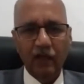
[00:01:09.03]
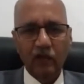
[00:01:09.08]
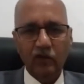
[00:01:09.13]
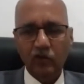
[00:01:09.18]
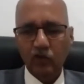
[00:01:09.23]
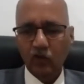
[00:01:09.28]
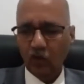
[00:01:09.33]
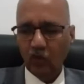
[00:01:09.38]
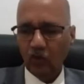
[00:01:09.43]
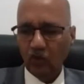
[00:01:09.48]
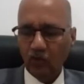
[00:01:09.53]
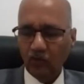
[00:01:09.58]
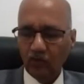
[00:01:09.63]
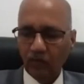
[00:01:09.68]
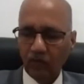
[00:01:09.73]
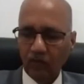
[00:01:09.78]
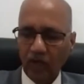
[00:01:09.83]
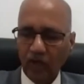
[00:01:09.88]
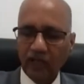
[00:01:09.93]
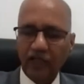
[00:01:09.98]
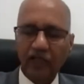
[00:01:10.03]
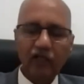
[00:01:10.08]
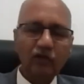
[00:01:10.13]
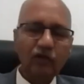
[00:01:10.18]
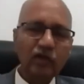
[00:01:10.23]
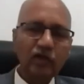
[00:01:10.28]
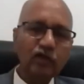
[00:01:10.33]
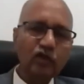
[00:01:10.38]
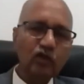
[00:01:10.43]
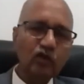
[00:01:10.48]
So I
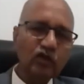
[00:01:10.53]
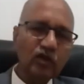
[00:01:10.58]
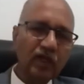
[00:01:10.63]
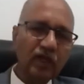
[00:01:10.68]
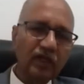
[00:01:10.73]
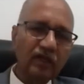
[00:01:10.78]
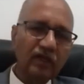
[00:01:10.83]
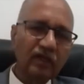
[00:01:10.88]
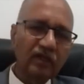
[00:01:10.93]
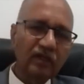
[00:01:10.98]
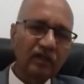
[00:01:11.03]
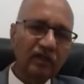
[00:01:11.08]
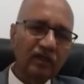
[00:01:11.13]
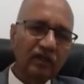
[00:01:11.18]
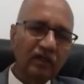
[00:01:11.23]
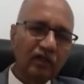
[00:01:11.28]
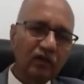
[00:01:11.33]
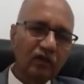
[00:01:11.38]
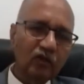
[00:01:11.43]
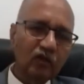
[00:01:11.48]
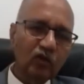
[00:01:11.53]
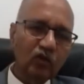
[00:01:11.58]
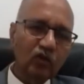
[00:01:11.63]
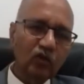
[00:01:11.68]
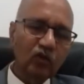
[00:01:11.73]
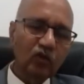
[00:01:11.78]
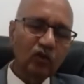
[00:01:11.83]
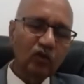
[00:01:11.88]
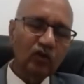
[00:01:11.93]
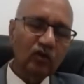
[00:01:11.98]
request you, sir,
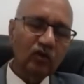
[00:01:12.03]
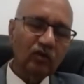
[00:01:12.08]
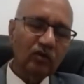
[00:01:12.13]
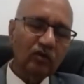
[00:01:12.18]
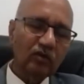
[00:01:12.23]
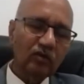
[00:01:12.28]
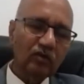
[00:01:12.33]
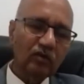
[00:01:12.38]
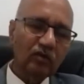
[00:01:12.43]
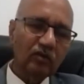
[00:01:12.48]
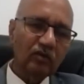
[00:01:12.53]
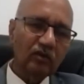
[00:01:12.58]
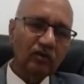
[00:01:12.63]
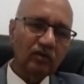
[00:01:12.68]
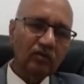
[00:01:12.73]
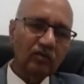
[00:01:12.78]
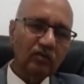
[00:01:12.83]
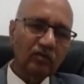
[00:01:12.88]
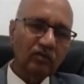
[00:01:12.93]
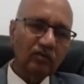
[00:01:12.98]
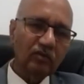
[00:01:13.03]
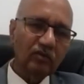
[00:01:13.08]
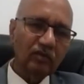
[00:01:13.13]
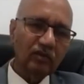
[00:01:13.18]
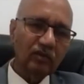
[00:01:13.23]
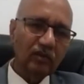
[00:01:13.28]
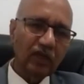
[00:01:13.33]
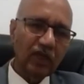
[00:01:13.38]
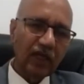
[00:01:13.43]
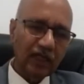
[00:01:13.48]
to
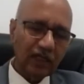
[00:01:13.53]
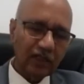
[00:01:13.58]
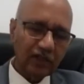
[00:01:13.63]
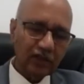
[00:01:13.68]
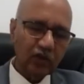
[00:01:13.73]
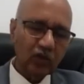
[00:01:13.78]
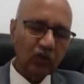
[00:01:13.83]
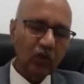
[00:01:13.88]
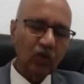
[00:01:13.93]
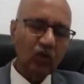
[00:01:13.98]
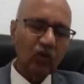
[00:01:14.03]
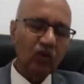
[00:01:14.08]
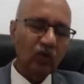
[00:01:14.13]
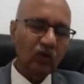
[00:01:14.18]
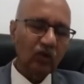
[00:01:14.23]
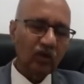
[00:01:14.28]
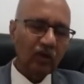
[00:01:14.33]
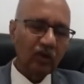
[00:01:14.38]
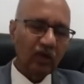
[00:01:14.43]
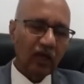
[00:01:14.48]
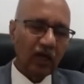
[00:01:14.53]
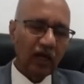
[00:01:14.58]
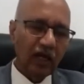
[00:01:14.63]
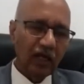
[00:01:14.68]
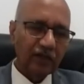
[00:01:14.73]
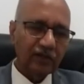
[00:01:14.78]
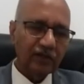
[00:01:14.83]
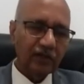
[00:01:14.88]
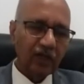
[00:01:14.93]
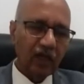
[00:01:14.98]
let us know
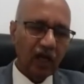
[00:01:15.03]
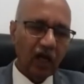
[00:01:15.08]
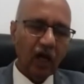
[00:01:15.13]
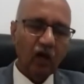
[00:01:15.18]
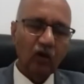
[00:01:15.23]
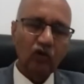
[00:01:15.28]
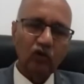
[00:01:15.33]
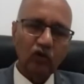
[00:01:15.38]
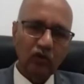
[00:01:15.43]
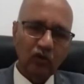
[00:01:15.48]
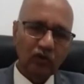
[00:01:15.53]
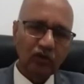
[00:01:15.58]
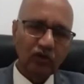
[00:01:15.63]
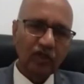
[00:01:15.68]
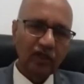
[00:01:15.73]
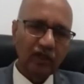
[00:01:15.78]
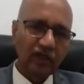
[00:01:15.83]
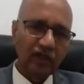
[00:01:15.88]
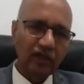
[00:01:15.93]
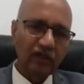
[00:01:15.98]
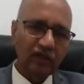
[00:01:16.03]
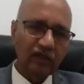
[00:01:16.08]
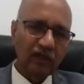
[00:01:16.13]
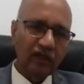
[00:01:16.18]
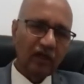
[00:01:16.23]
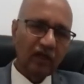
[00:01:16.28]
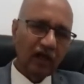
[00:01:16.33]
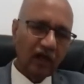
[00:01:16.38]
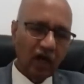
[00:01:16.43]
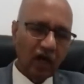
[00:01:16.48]
as how do you think
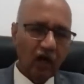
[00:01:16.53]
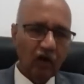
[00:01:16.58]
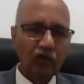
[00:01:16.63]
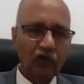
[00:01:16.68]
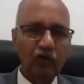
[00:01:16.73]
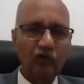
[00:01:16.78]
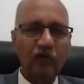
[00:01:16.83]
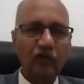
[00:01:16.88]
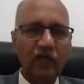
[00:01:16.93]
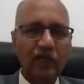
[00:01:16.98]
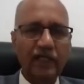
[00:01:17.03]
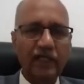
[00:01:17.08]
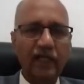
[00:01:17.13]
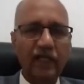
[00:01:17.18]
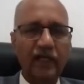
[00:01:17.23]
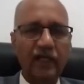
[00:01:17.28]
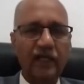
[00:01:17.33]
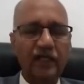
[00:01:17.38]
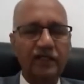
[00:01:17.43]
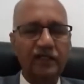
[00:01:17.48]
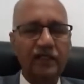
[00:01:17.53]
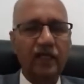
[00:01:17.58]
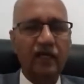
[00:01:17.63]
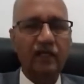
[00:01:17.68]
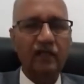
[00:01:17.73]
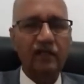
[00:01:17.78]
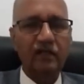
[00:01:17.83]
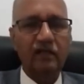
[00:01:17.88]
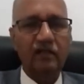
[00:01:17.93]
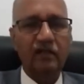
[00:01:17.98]
how you will take HR